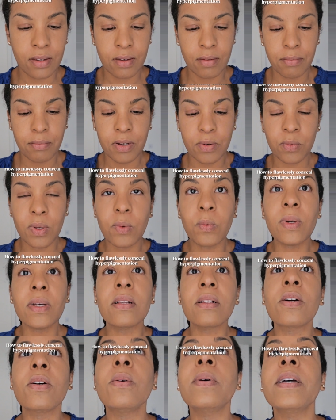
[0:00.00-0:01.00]
But we
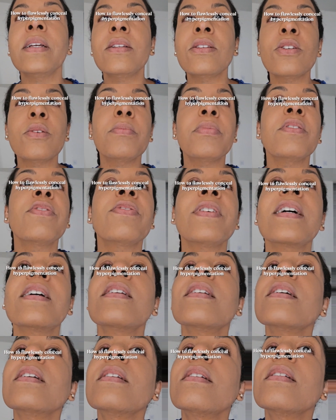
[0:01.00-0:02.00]
will go in to
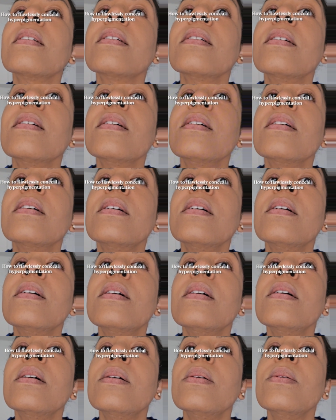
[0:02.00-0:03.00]
perfect it
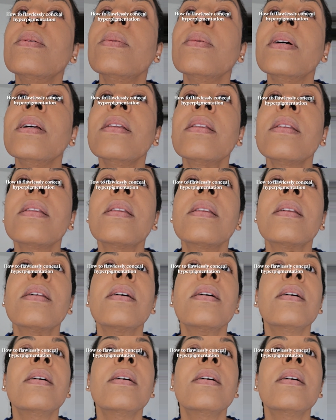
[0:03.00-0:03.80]
with